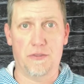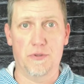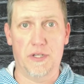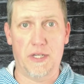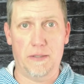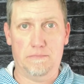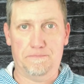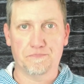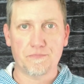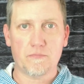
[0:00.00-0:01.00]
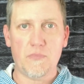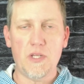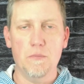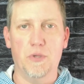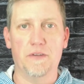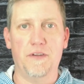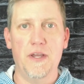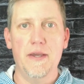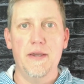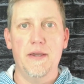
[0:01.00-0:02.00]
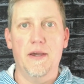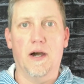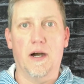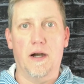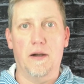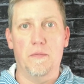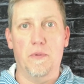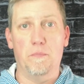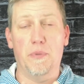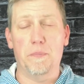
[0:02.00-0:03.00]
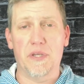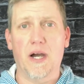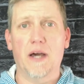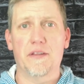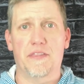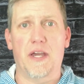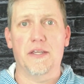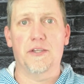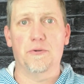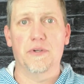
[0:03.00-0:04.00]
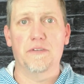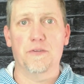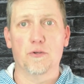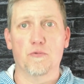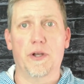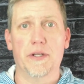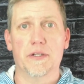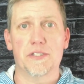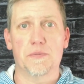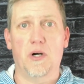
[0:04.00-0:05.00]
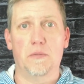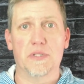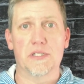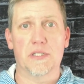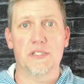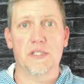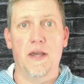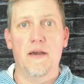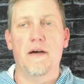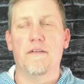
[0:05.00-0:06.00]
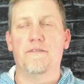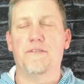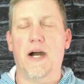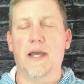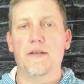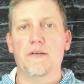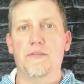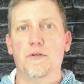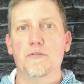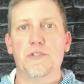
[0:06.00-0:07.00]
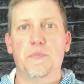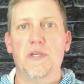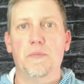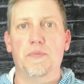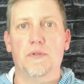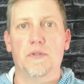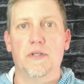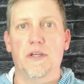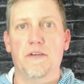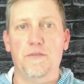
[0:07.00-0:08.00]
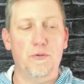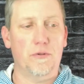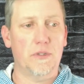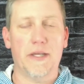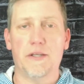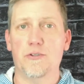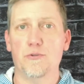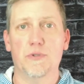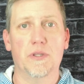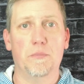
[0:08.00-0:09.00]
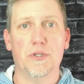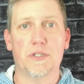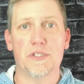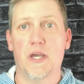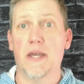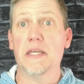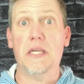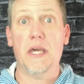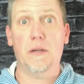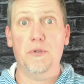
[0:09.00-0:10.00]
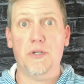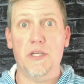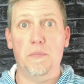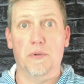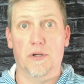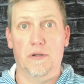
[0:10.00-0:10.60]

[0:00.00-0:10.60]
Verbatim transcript: the day. But if, uh, but, but beyond a thank you, if you're running a small business, find those people. If you don't like doing the books, get a bookkeeper.